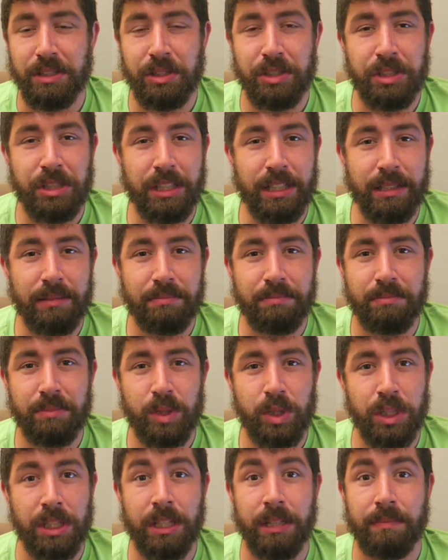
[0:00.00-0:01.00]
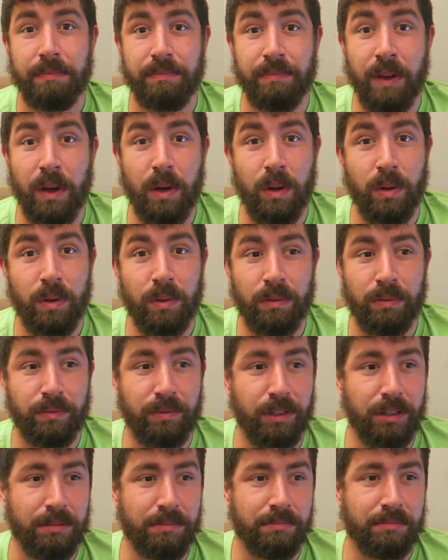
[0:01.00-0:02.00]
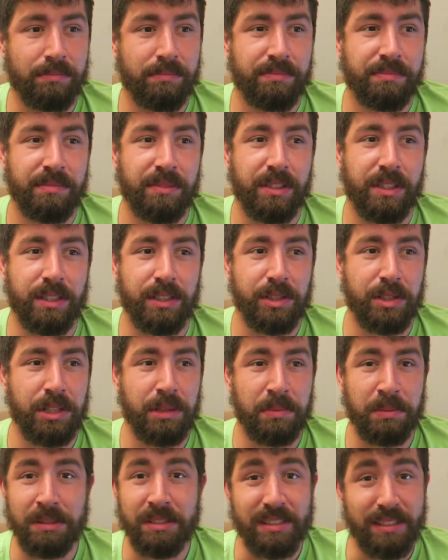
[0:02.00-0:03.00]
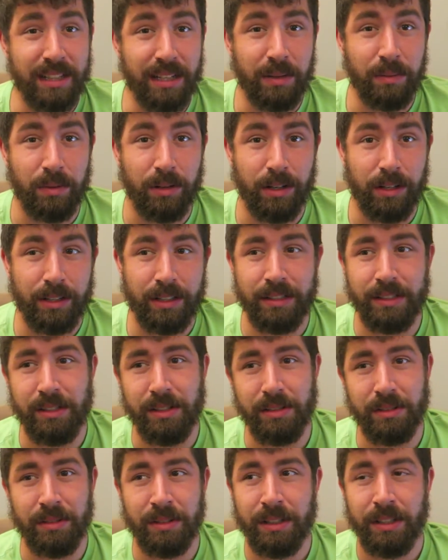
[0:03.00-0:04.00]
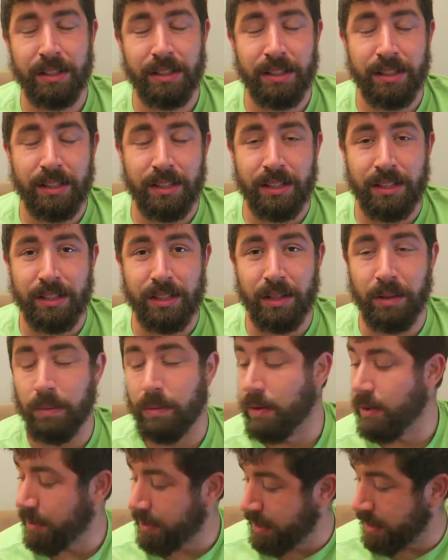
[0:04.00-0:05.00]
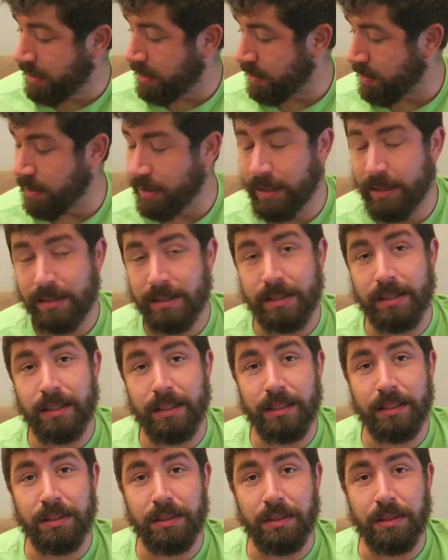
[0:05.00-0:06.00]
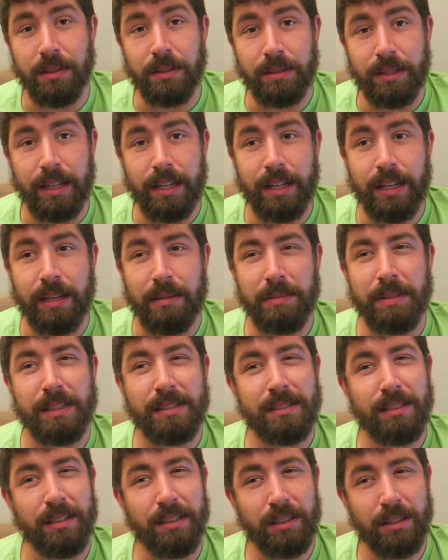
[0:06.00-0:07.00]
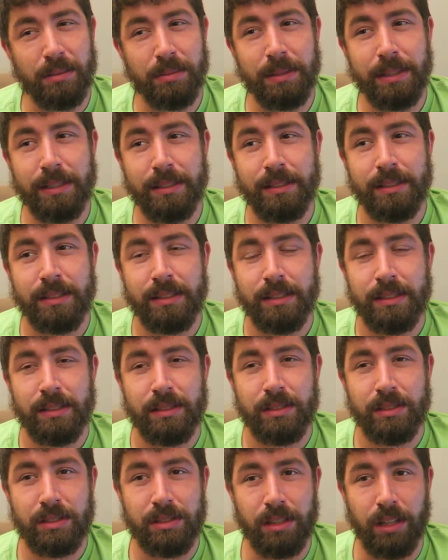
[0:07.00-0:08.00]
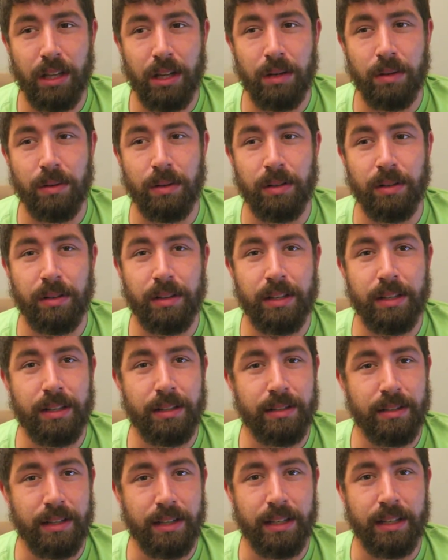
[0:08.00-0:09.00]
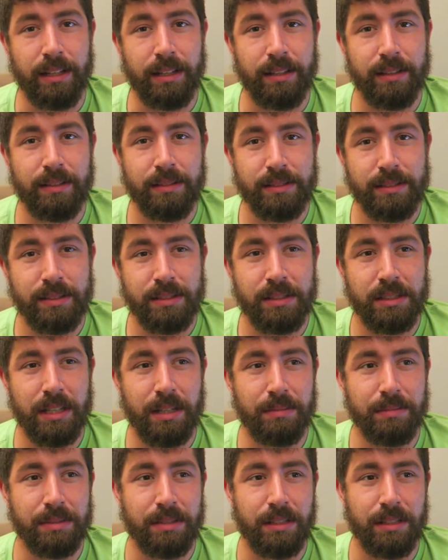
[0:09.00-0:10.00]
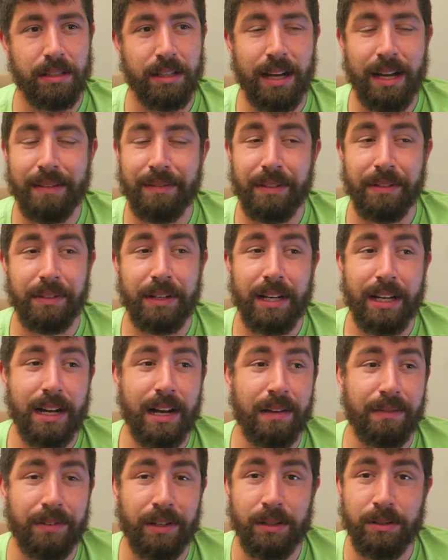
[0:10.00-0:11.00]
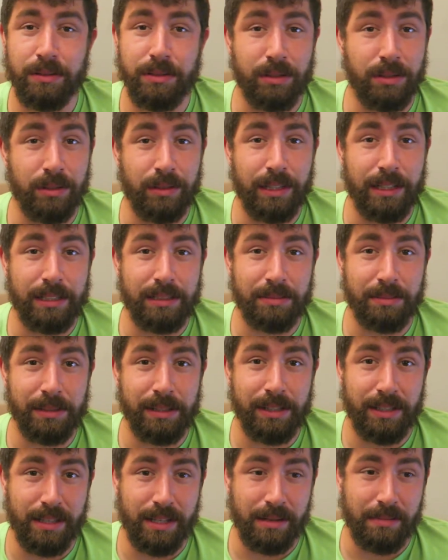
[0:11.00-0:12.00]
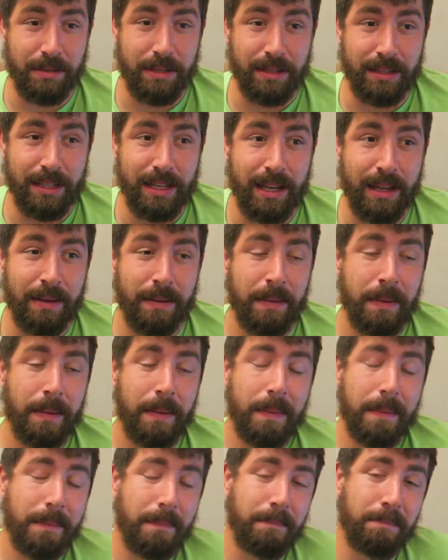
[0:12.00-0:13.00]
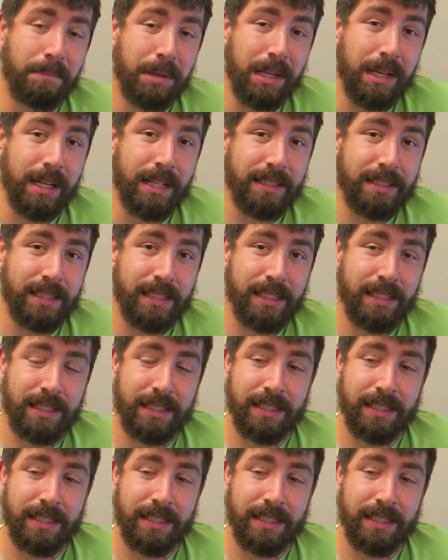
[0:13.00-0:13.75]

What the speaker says: cheap phone from the cheapest network and you want this one, it's gonna do okay. I mean, it's a little bit slower than like a Samsung. I've never had iPhone, so don't ask me anything about that. But